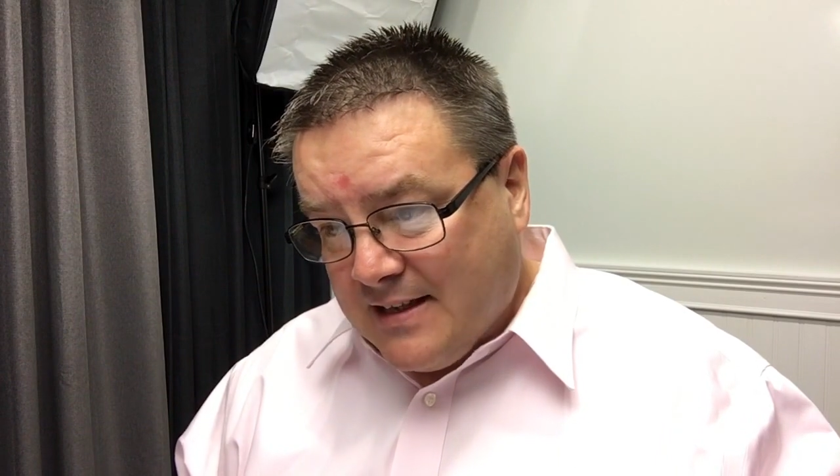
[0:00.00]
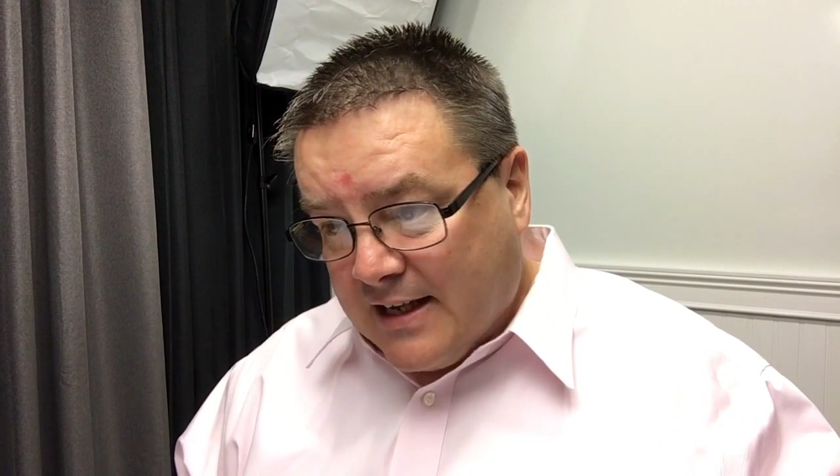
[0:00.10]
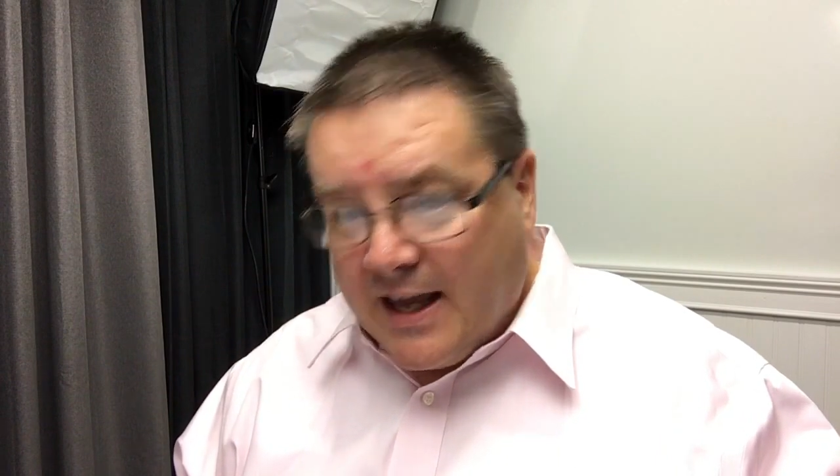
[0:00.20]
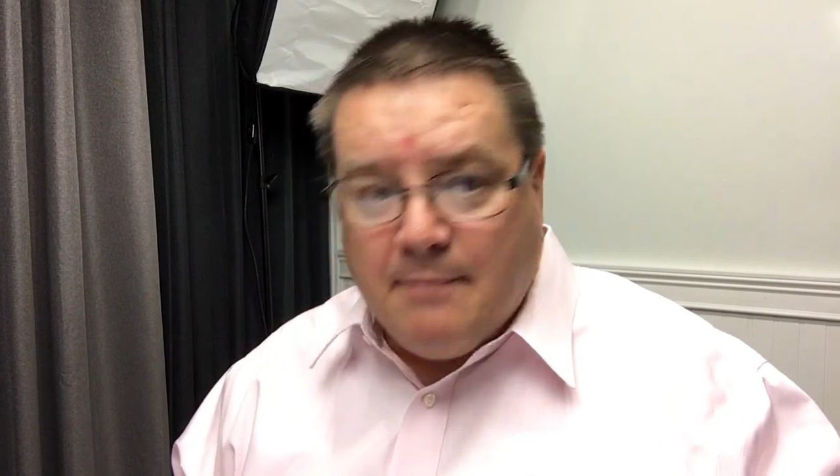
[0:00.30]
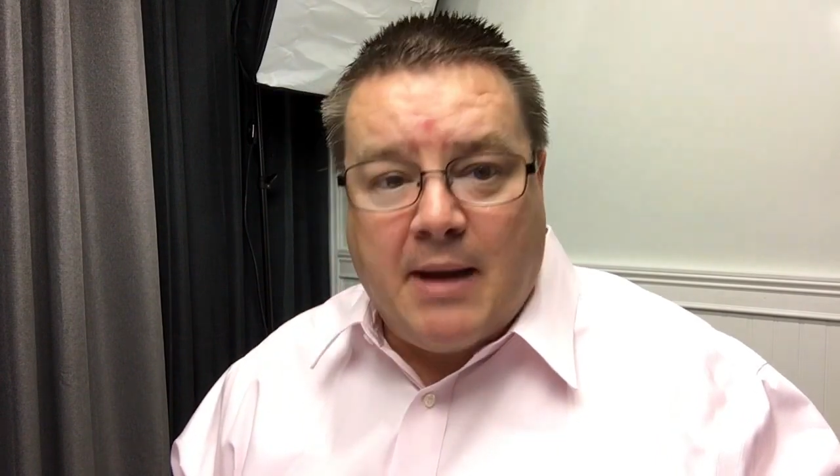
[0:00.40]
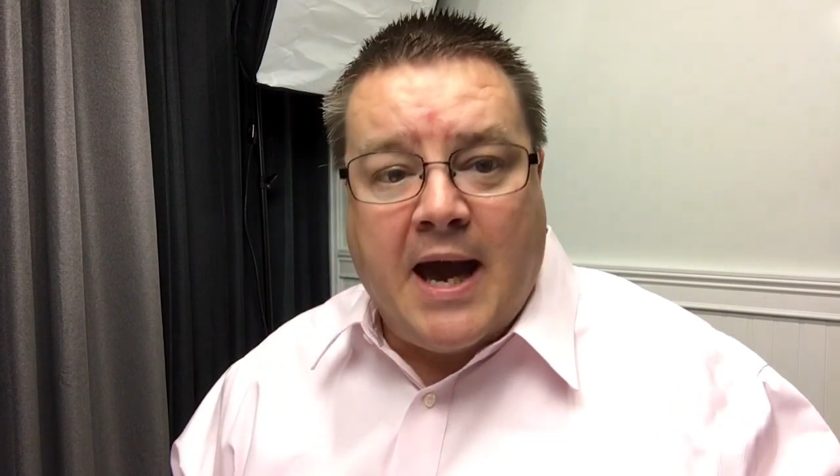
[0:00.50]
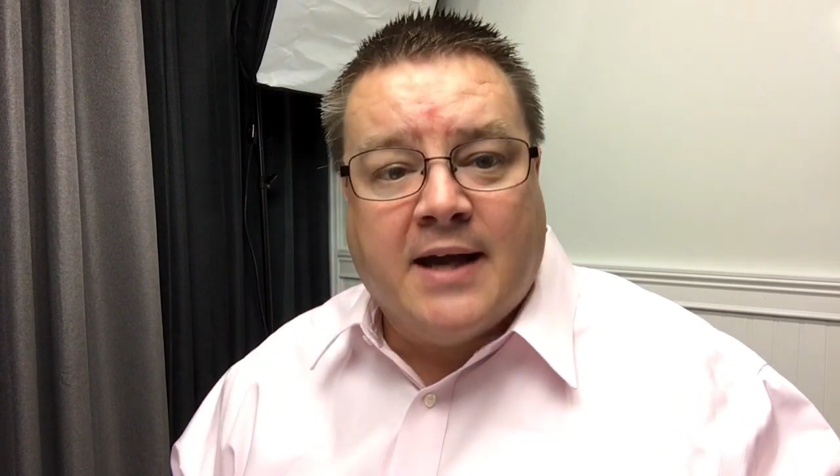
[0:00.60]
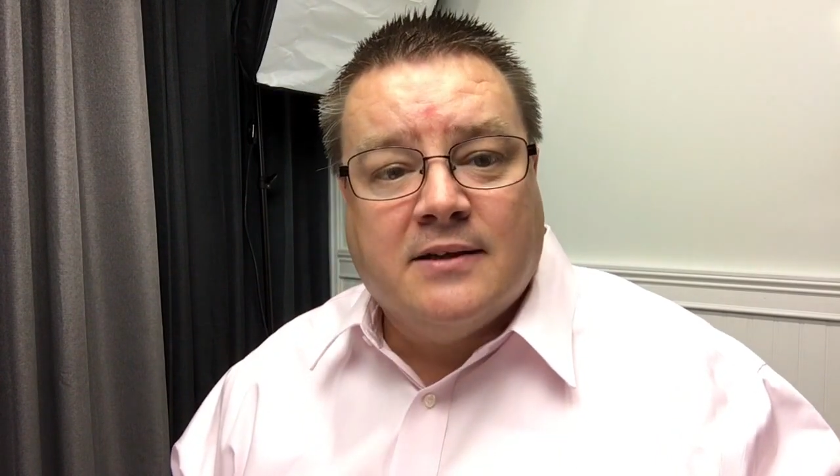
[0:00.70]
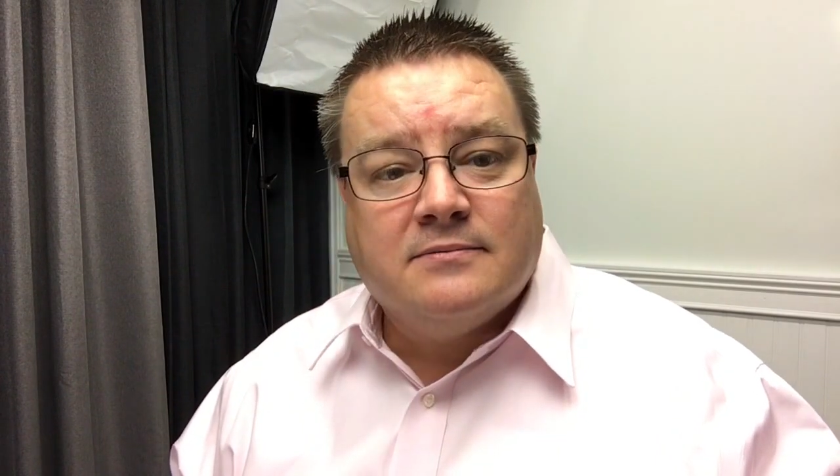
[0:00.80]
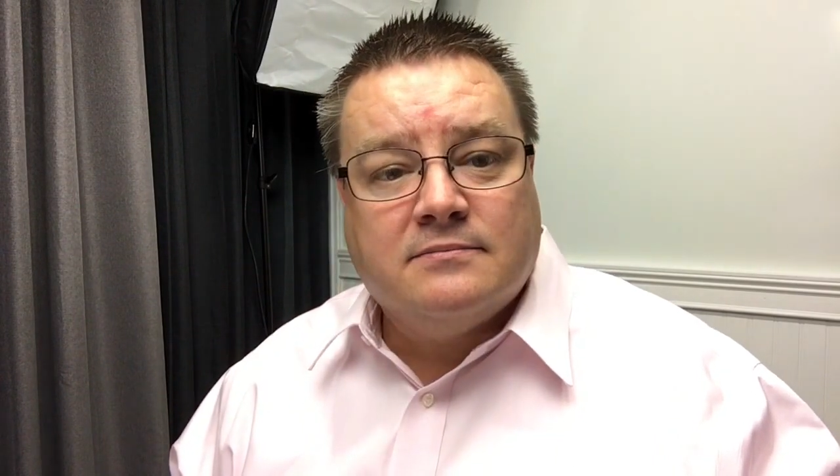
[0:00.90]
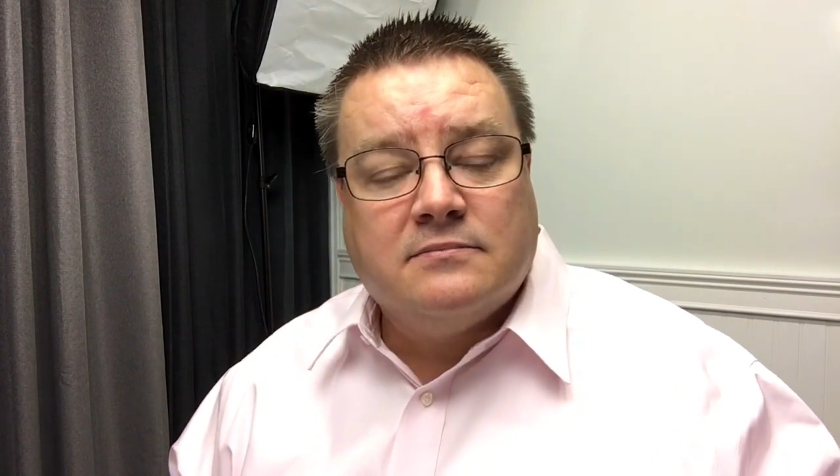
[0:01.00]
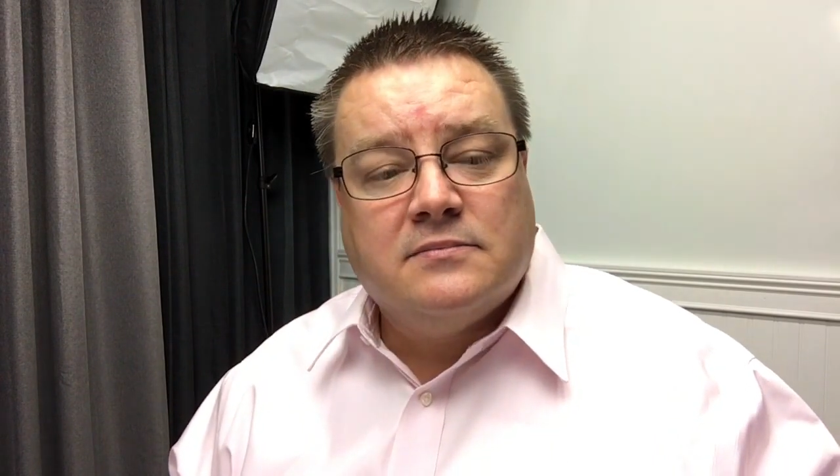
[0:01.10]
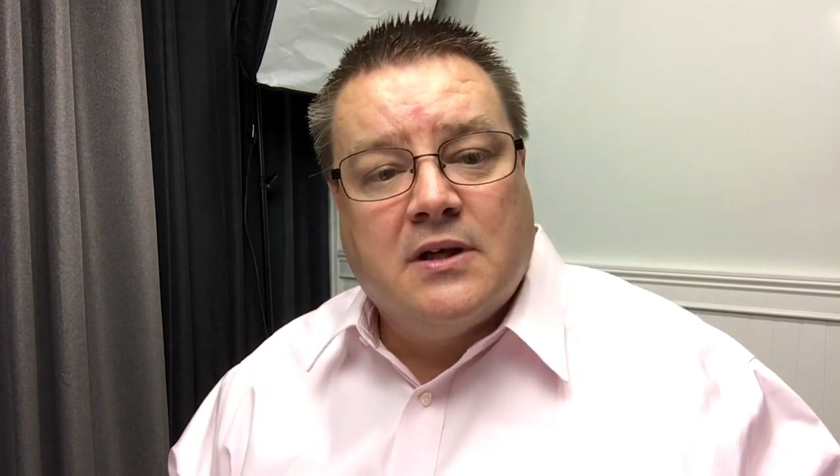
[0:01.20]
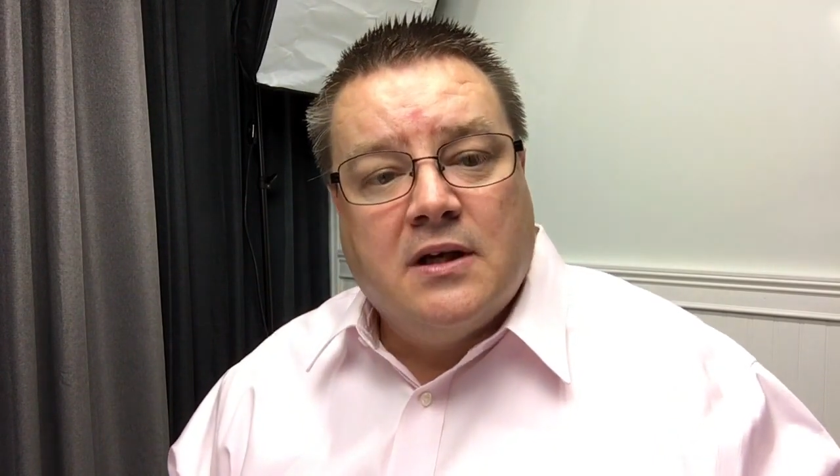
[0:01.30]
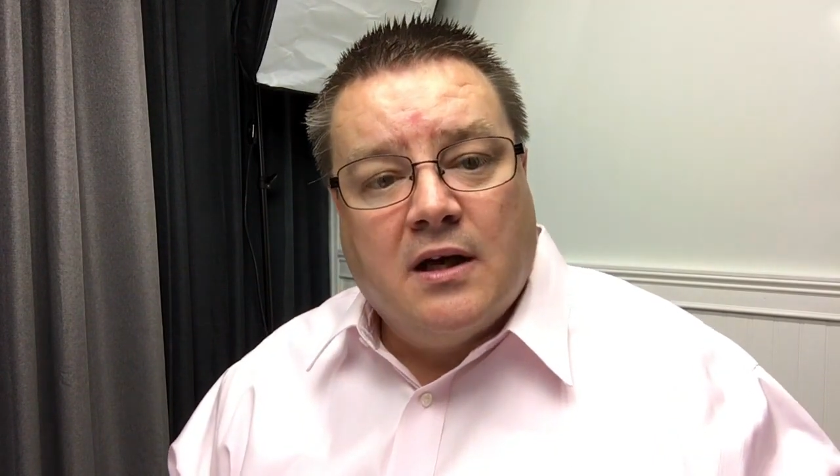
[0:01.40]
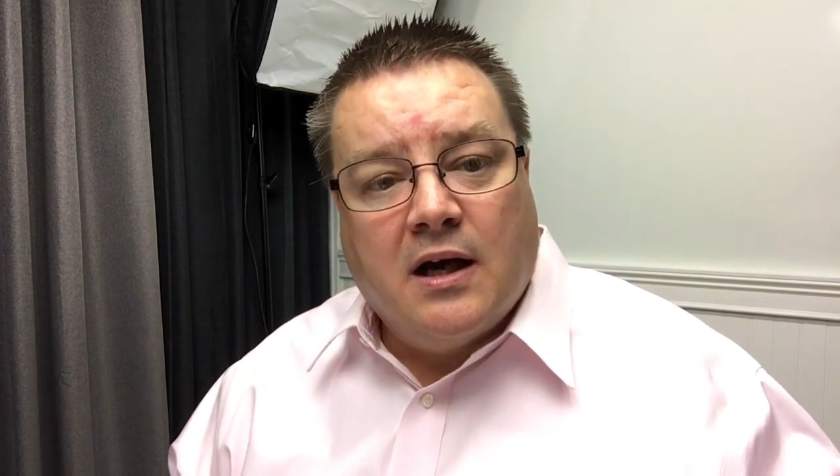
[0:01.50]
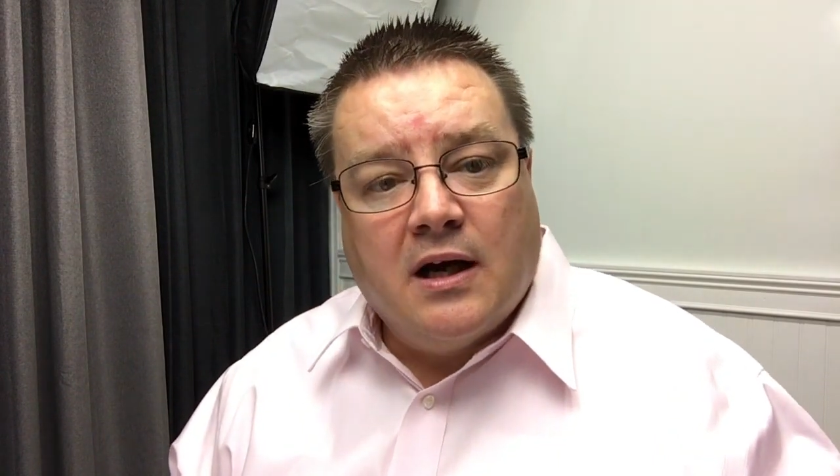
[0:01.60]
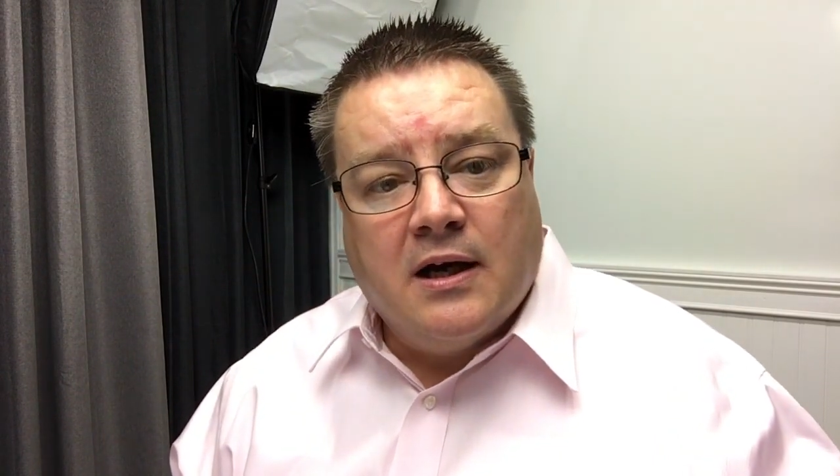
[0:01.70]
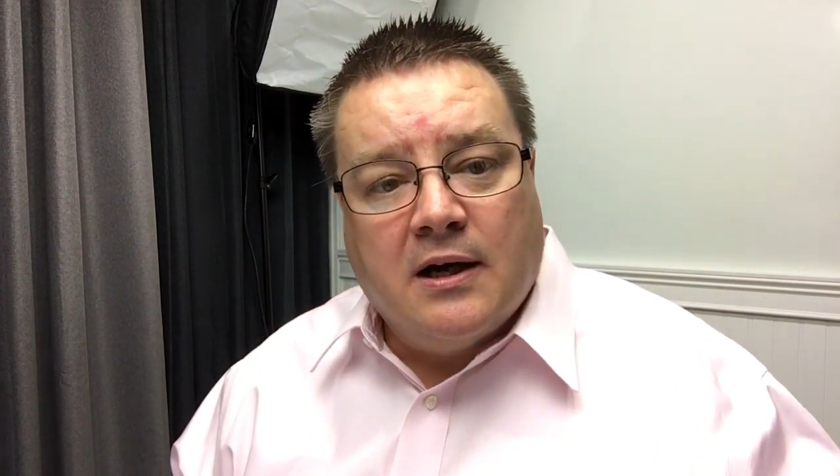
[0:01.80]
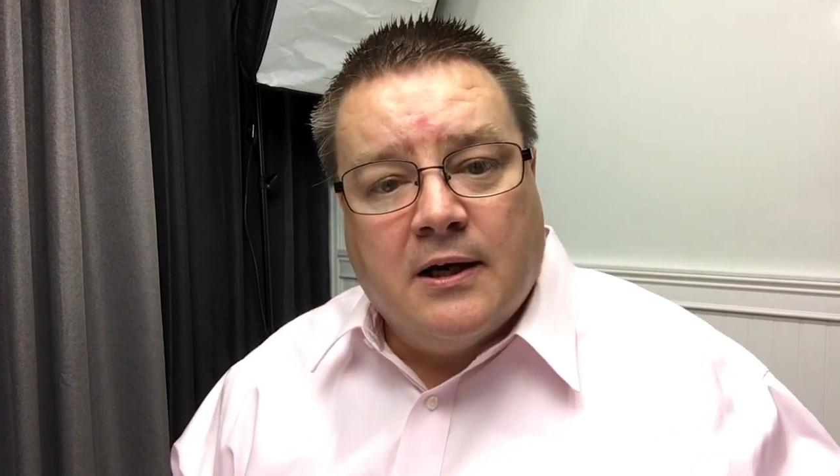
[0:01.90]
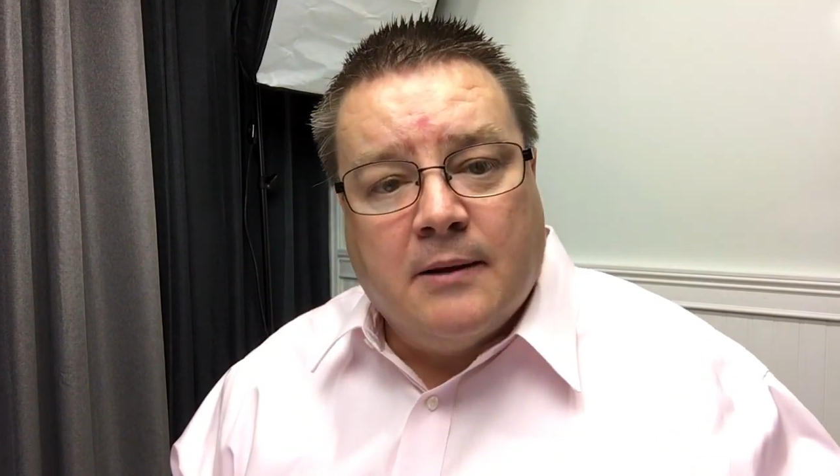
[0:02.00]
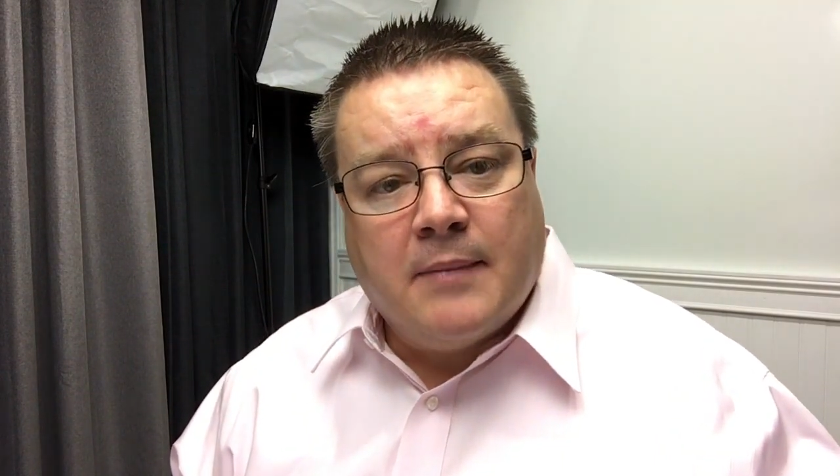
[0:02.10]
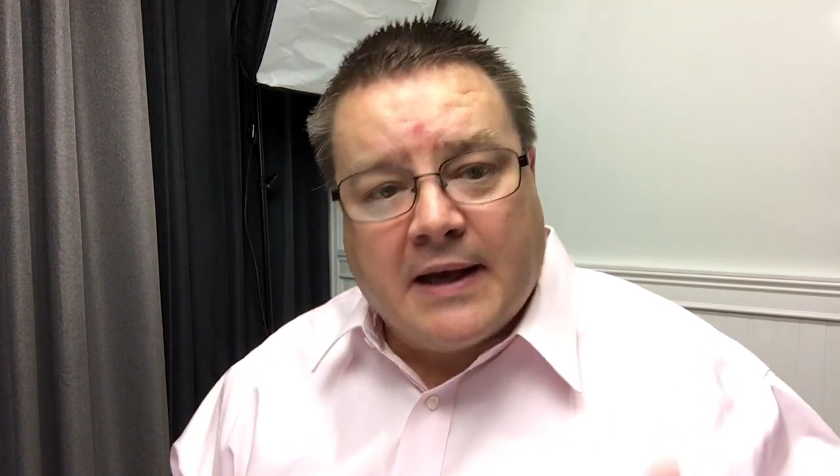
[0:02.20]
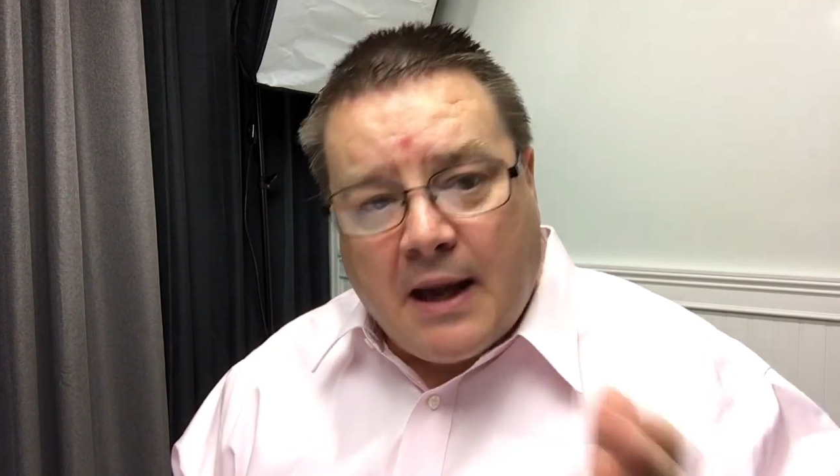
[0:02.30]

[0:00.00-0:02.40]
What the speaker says: came back. I